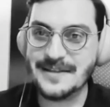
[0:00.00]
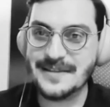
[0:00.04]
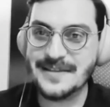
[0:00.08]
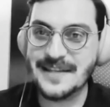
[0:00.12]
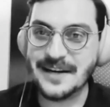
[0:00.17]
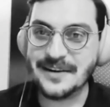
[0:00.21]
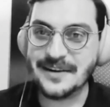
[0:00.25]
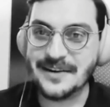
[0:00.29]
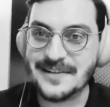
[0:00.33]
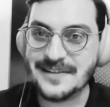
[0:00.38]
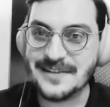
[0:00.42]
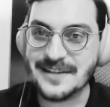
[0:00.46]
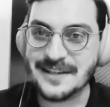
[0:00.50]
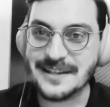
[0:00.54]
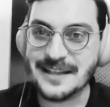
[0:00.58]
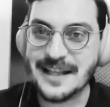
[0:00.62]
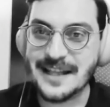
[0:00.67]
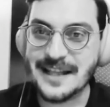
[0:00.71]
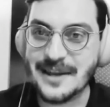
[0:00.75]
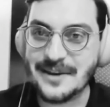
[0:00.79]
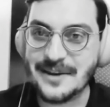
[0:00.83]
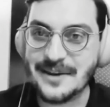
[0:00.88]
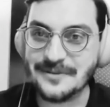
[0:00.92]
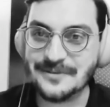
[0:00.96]
there is a
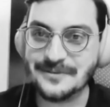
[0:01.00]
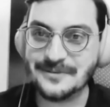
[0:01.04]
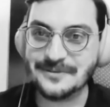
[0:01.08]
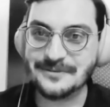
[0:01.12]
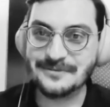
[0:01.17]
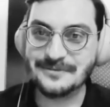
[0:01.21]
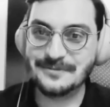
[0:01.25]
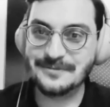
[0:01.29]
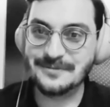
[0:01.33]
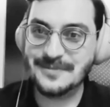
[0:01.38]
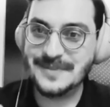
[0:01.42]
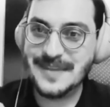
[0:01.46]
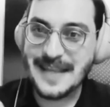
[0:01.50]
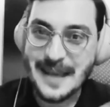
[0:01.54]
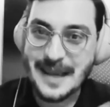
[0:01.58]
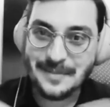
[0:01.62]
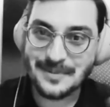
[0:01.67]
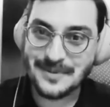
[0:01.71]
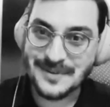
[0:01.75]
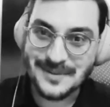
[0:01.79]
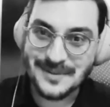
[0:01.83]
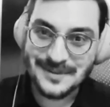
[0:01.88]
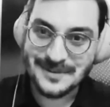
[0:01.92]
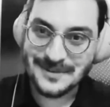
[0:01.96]
lot of
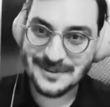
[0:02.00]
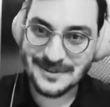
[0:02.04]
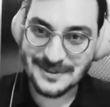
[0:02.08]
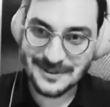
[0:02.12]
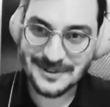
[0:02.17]
depth